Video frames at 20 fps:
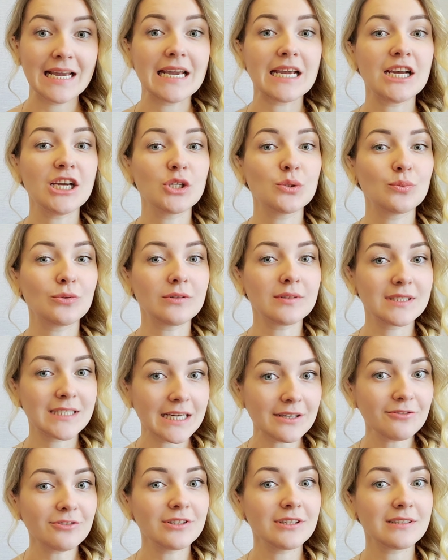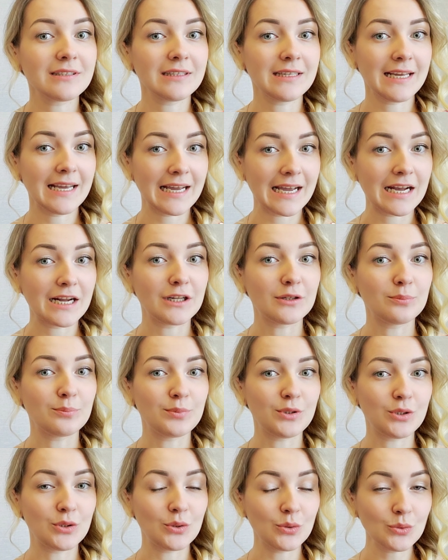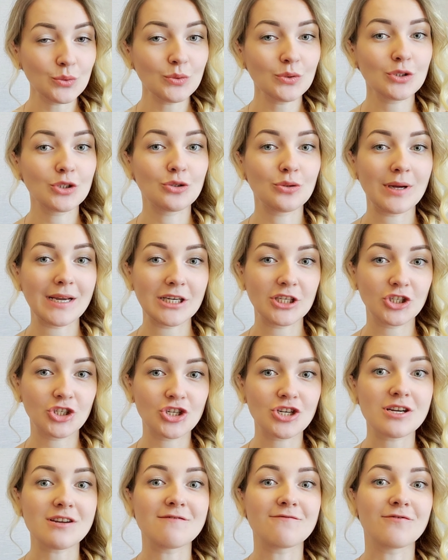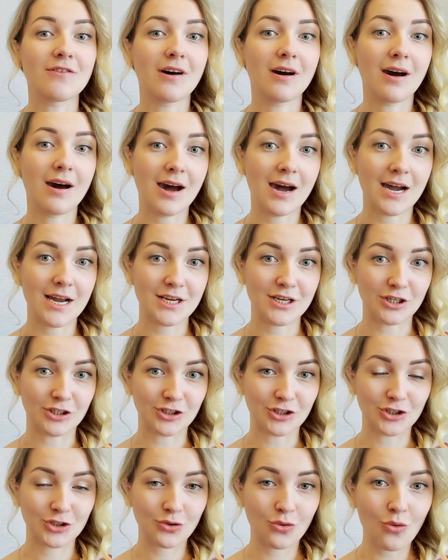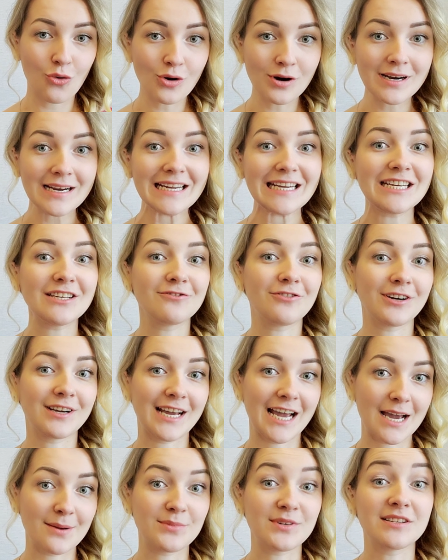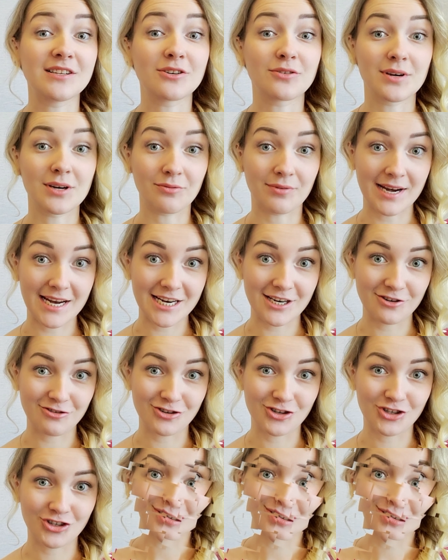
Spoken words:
It will definitely help you to achieve higher score in vocabulary range.